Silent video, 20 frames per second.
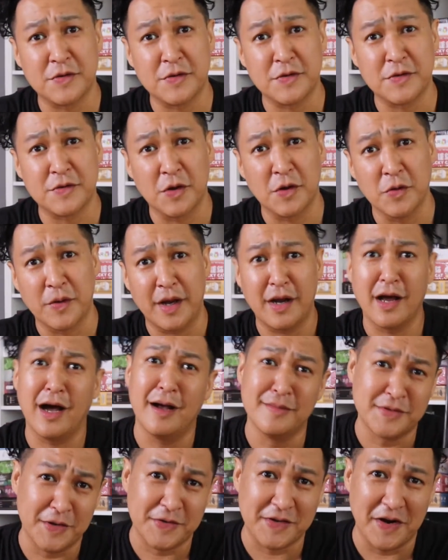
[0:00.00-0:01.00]
Soulaween.
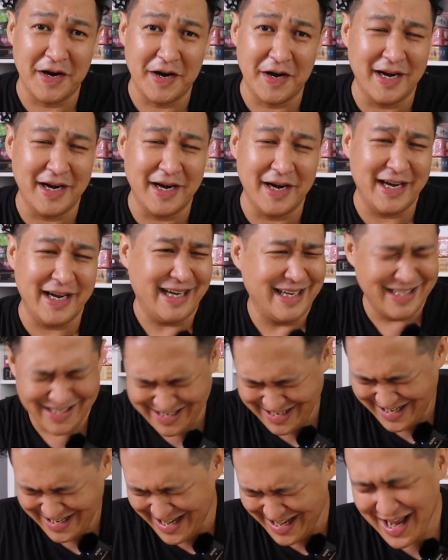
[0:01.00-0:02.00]
I'm so sorry.
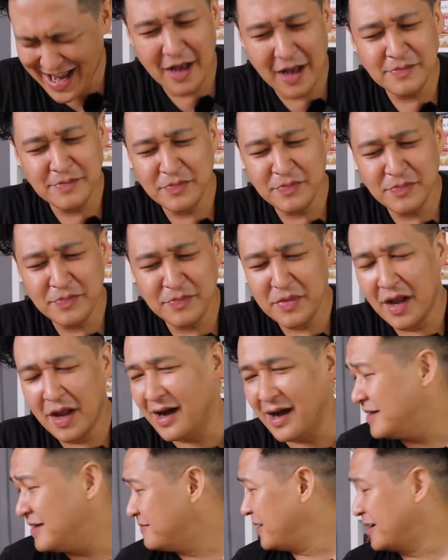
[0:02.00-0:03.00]

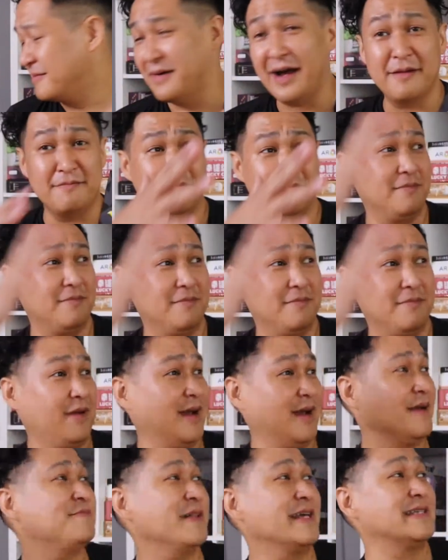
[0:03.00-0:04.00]
My
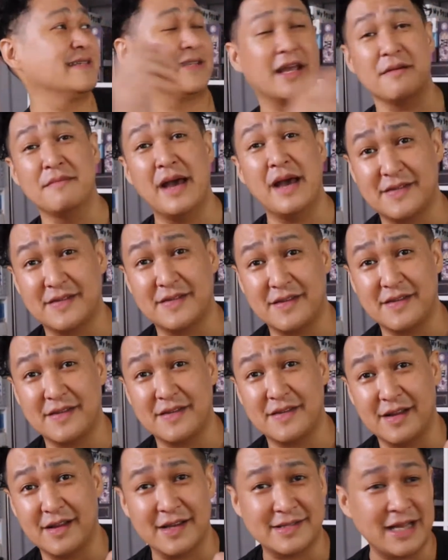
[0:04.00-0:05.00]
place is like a mess
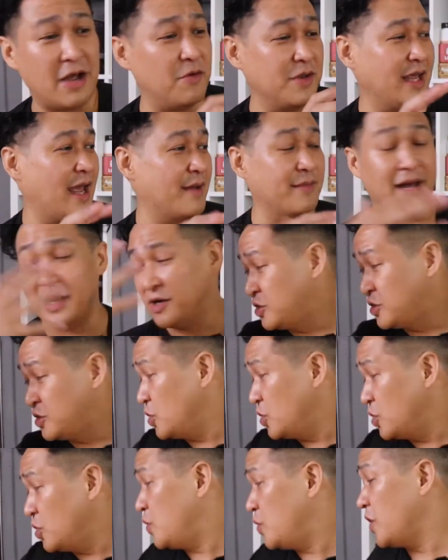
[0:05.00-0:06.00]
because not only am I
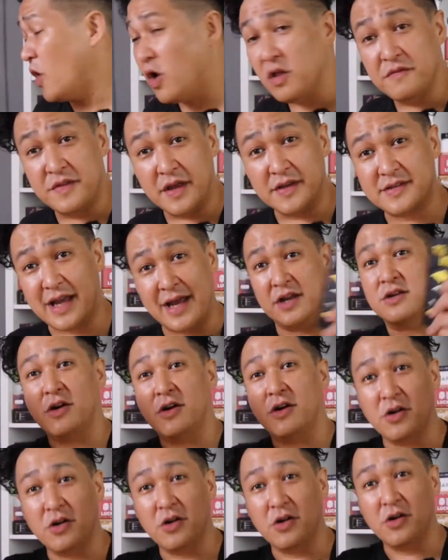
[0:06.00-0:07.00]
doing all of this, I had to
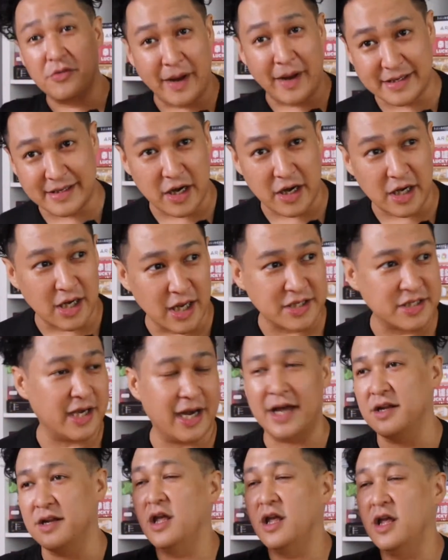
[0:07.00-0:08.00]
call my entire
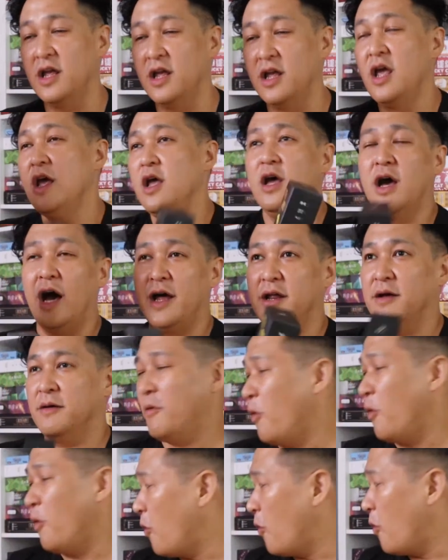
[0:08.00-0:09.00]
collection. I had to
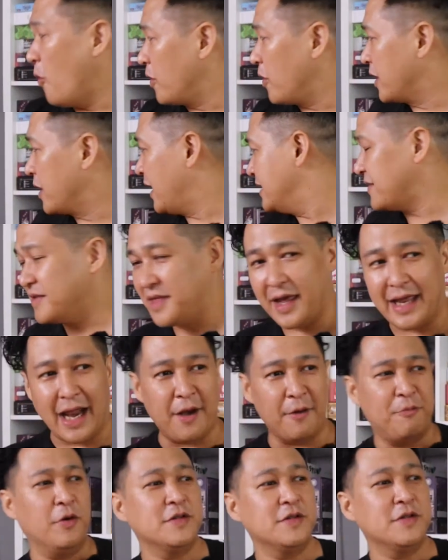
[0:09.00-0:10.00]
organize everything. I had
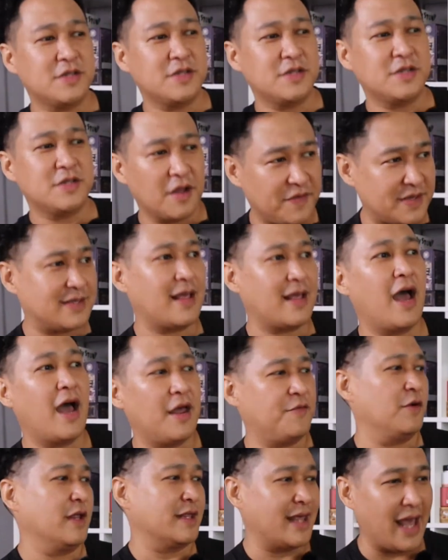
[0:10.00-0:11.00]
to put stuff aside
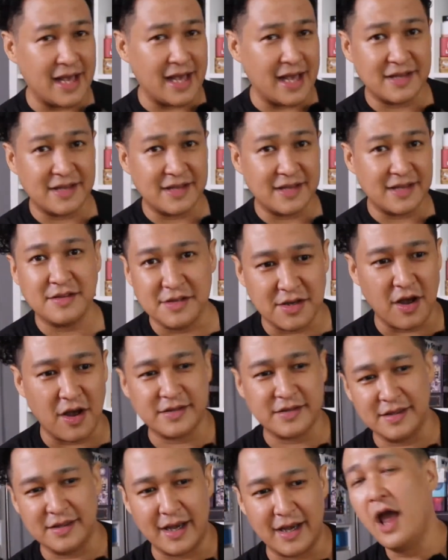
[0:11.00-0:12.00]
for like the Essen
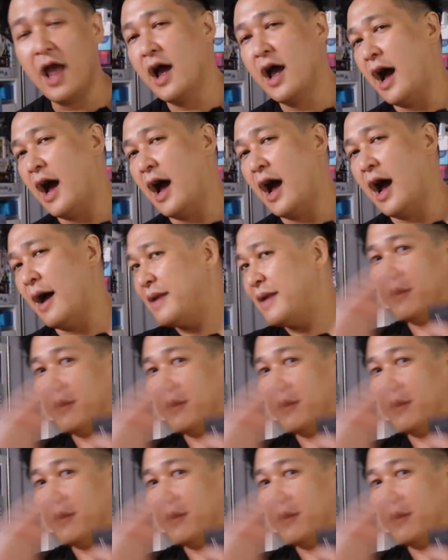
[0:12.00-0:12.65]
talks, and then I'm